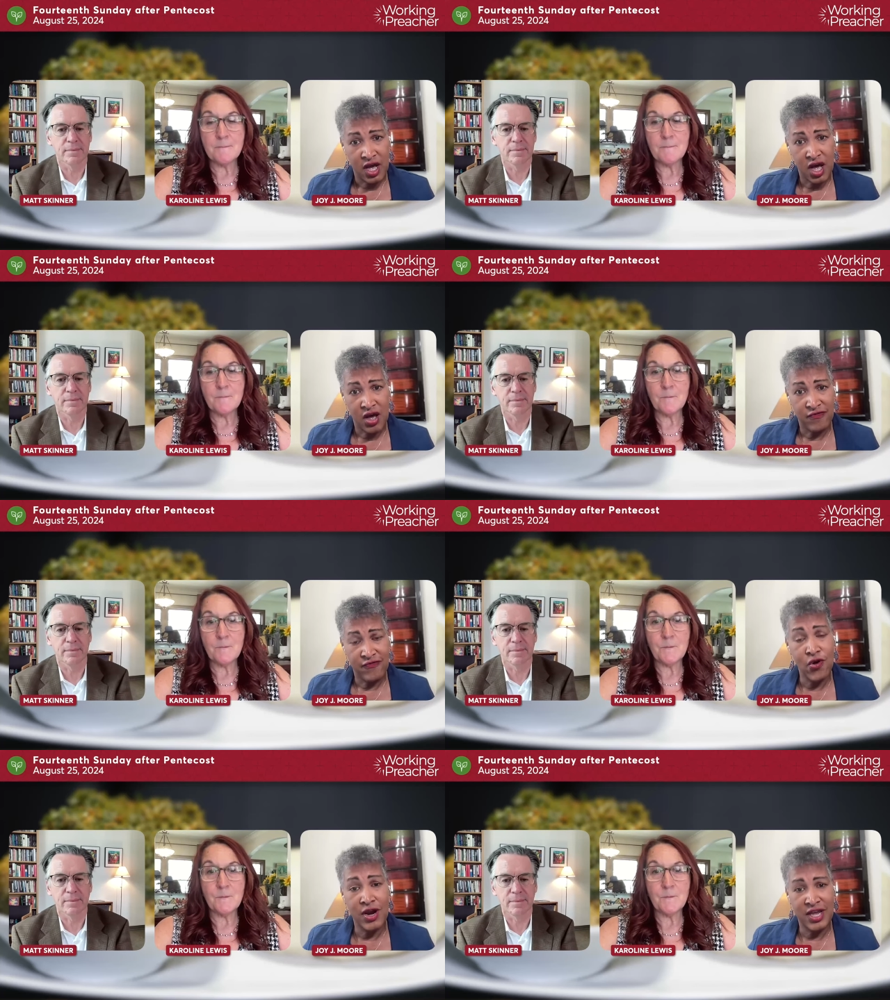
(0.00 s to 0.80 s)
Speaker 1: uh,
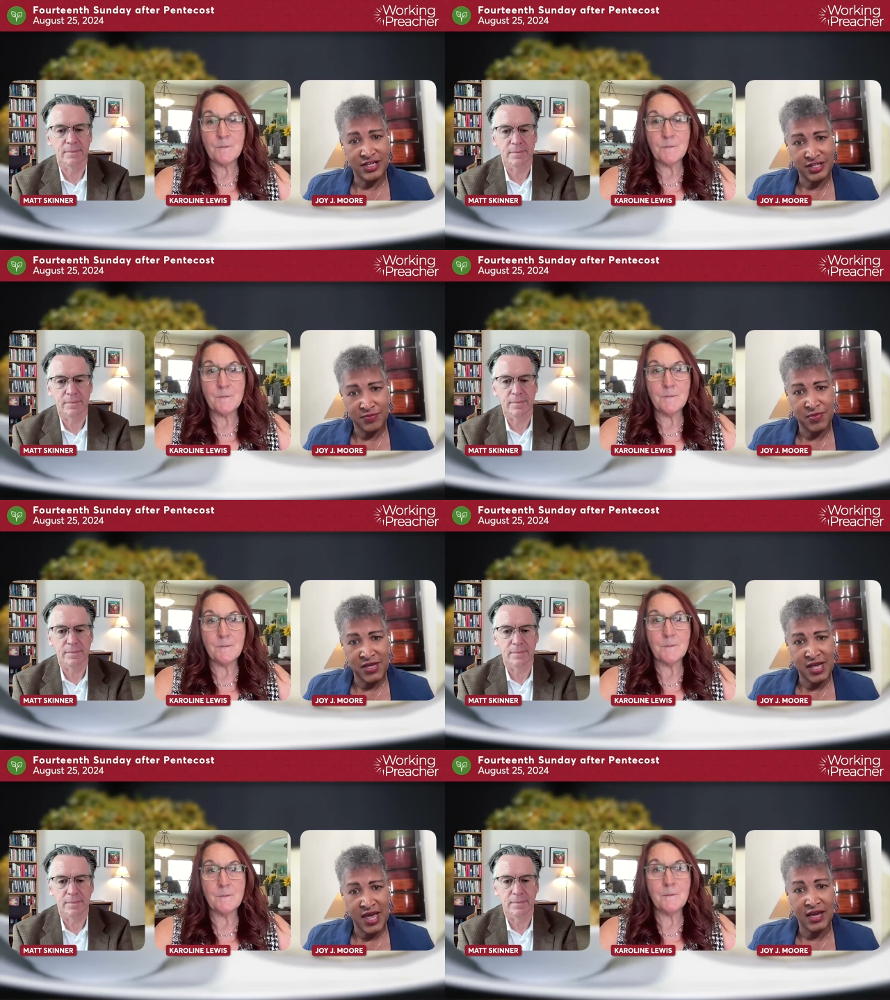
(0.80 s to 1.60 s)
for it to
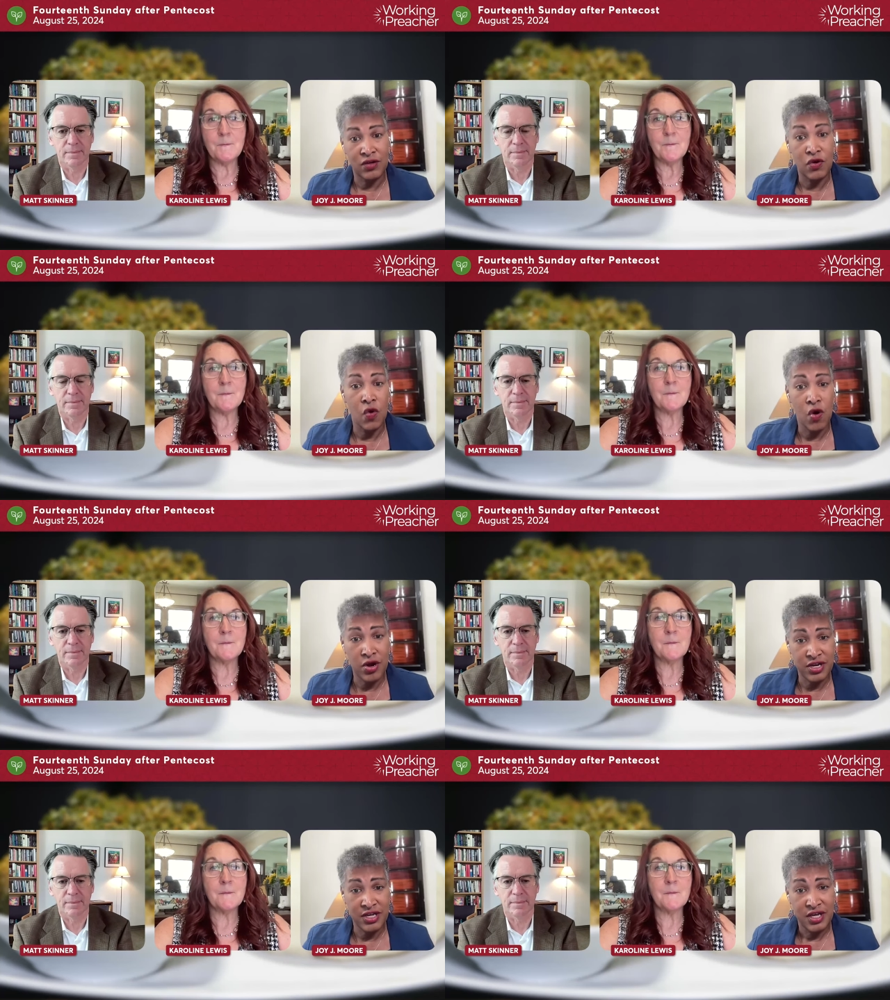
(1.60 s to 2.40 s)
be
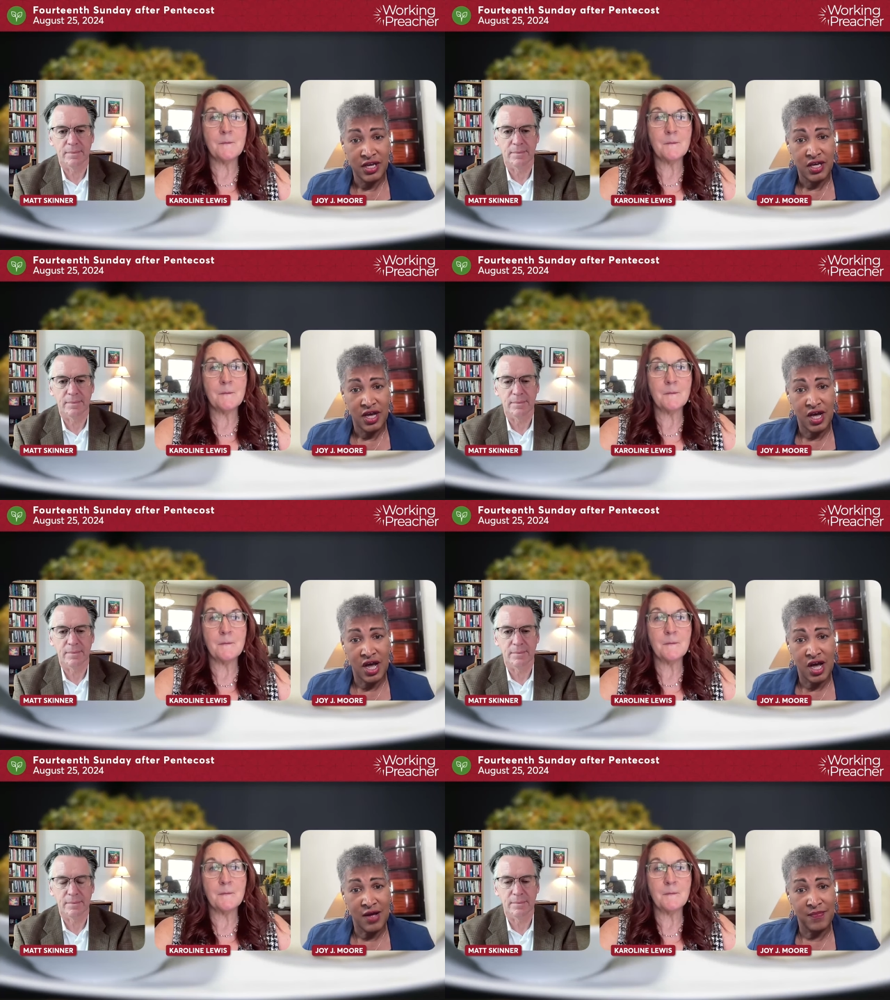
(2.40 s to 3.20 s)
ignored
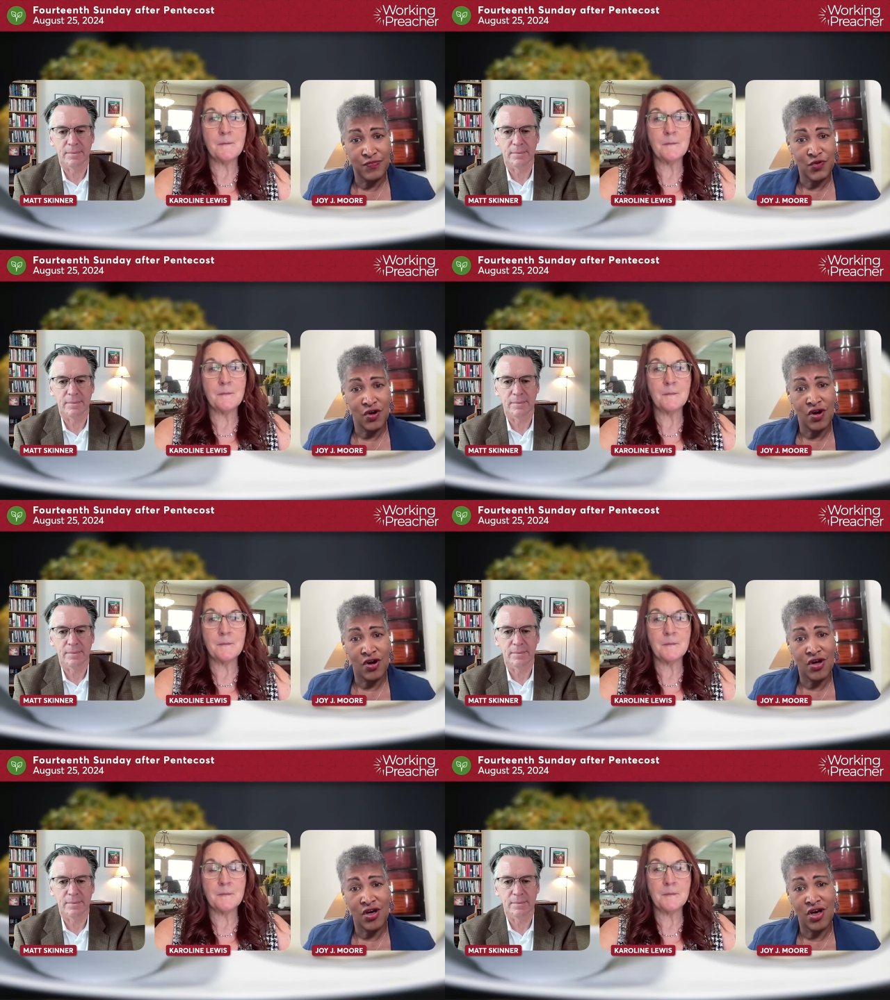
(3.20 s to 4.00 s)
um,
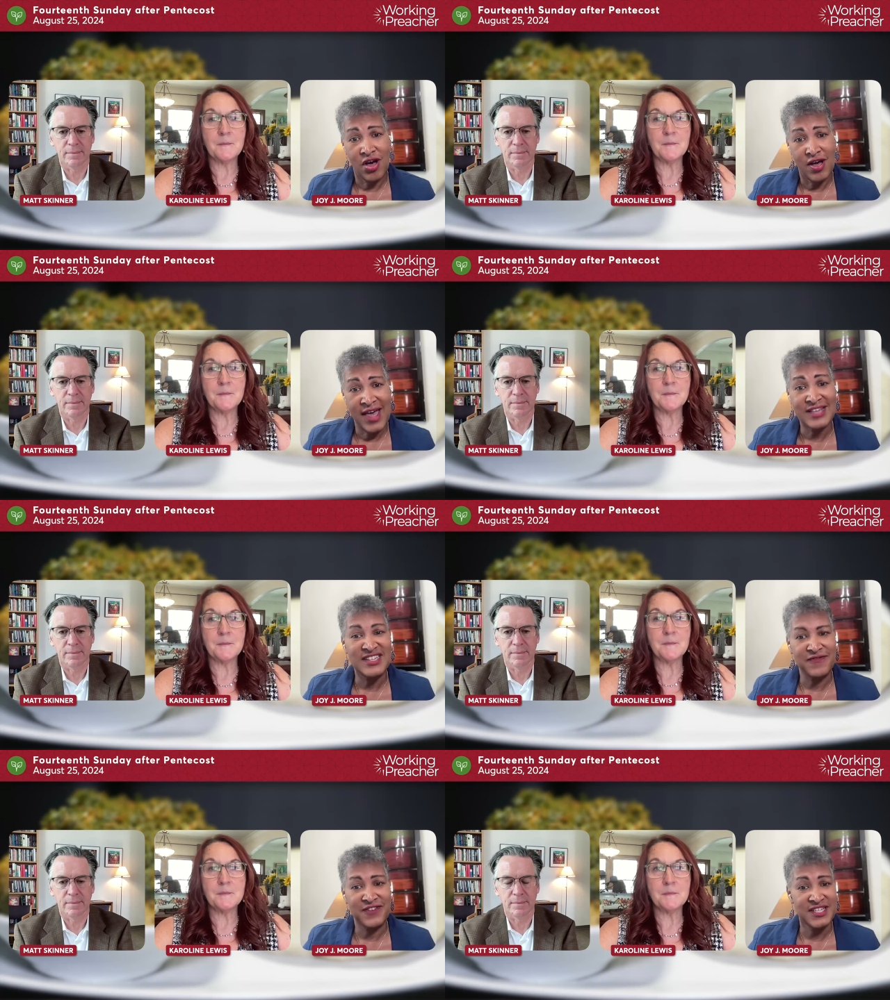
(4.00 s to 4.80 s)
uh, uh, as
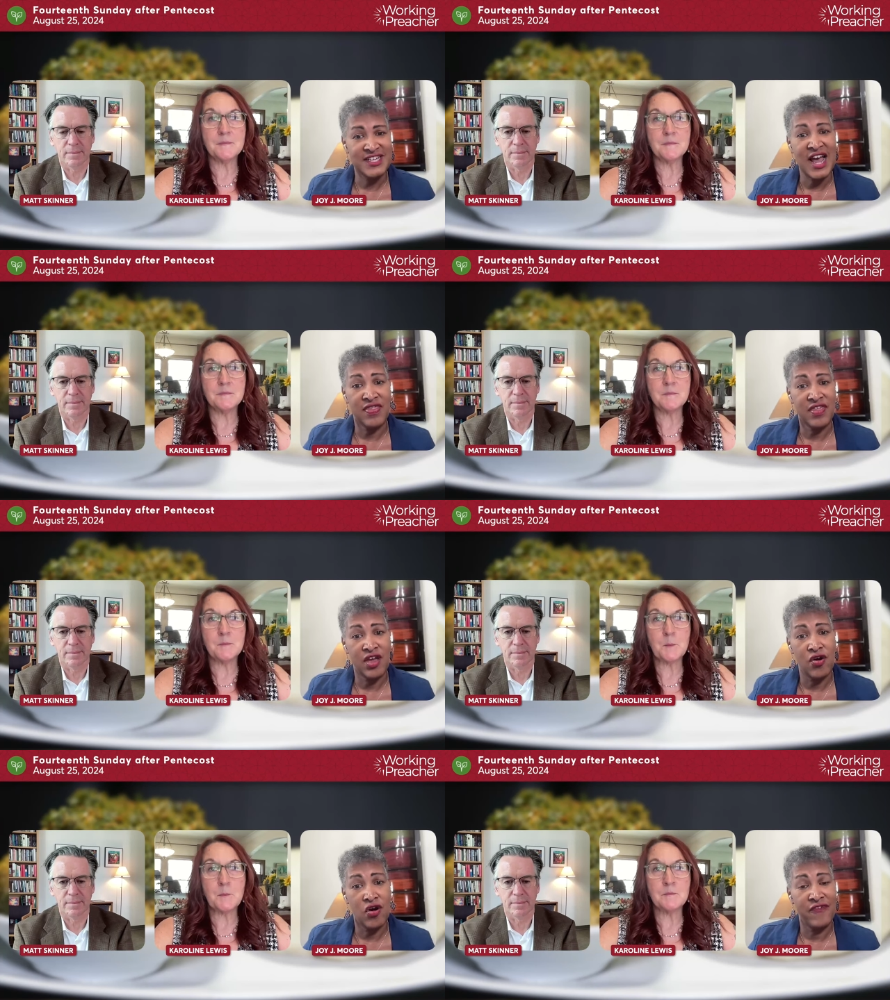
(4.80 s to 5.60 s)
if it's not
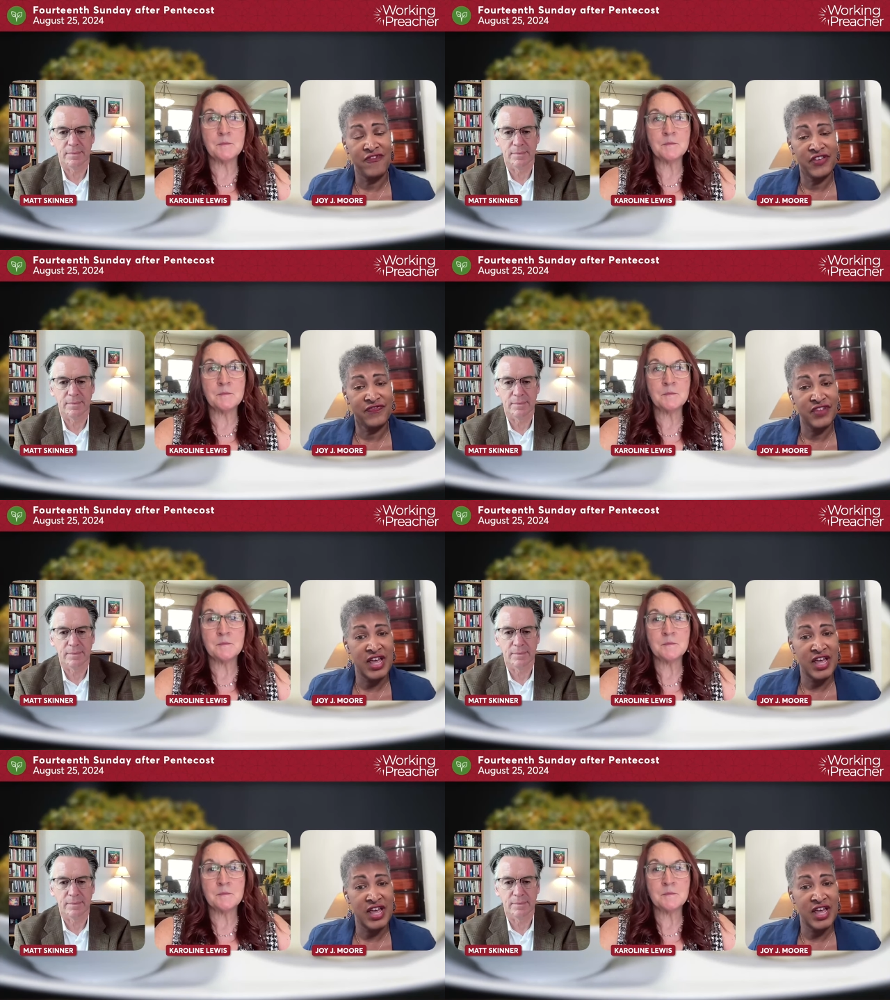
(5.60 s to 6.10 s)
there or if it,